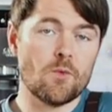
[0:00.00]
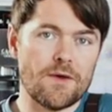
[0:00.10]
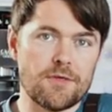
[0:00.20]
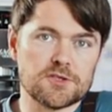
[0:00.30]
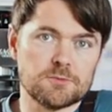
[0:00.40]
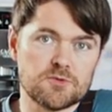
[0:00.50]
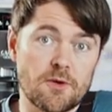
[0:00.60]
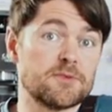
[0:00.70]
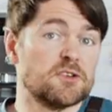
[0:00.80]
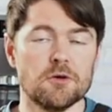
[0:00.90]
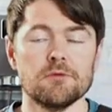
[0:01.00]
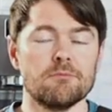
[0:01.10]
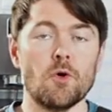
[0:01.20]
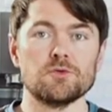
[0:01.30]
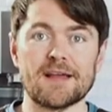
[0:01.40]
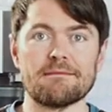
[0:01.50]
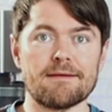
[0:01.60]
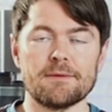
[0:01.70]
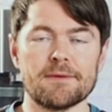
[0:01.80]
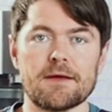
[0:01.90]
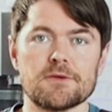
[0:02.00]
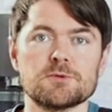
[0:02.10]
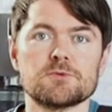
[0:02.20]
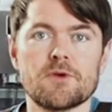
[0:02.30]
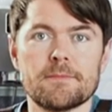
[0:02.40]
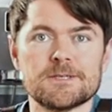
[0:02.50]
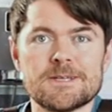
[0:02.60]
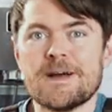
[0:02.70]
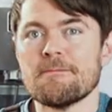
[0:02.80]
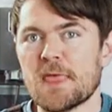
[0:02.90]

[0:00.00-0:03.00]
with a subscription or, or directly without a subscription.